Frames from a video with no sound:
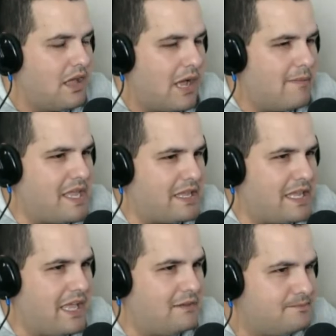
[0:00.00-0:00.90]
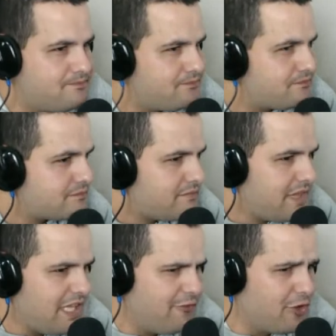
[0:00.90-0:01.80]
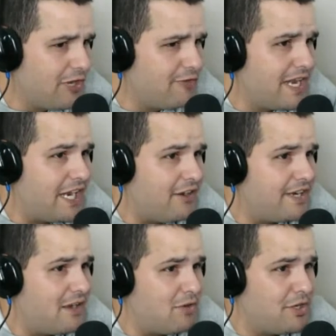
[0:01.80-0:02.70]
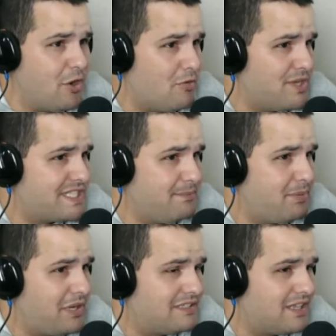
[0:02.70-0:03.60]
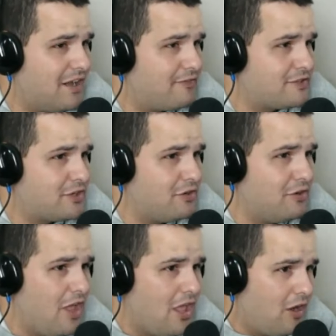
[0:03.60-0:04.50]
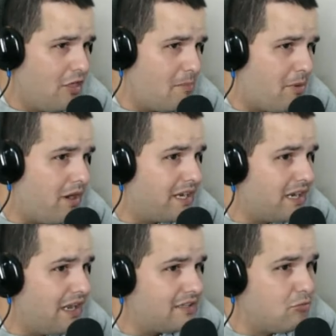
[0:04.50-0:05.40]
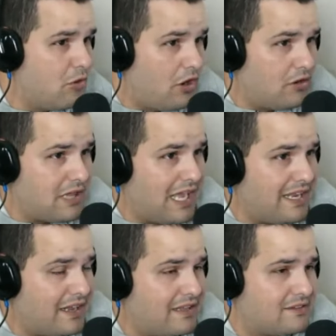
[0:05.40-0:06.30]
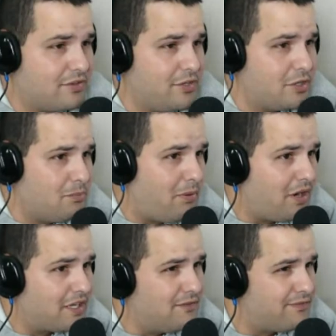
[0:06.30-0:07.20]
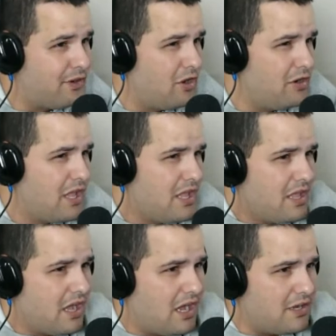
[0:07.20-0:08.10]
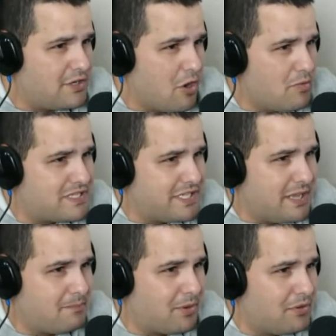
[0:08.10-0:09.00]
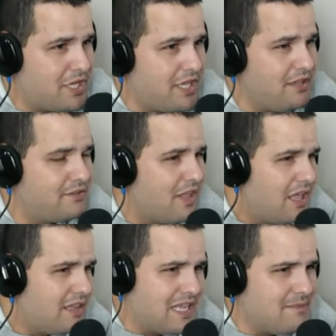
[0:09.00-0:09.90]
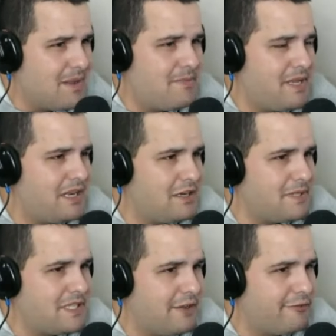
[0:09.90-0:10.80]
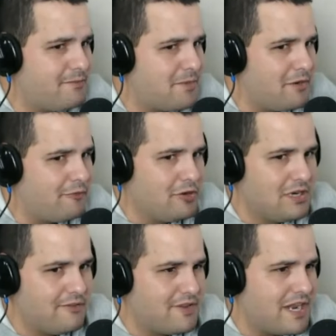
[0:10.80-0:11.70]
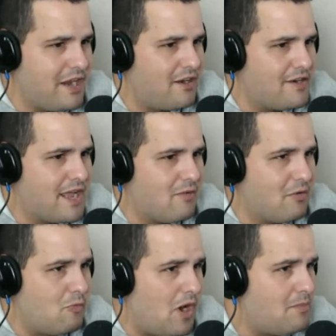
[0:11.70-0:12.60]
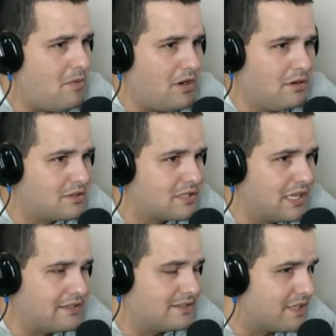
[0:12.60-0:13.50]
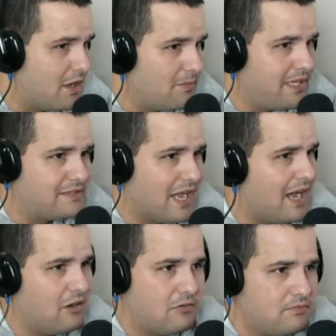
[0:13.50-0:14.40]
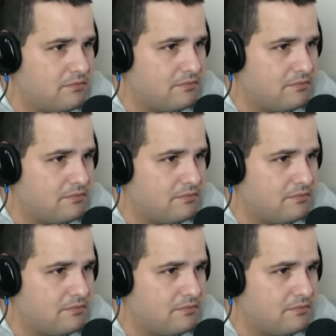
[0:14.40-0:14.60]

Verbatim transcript: I mean, again, if you live in an area where you always see police officer or, or the parking lot is well lighted so you can park in the front uh, you always see employees that may be a little bit different but if you live in an area where walmart looks like a zombie town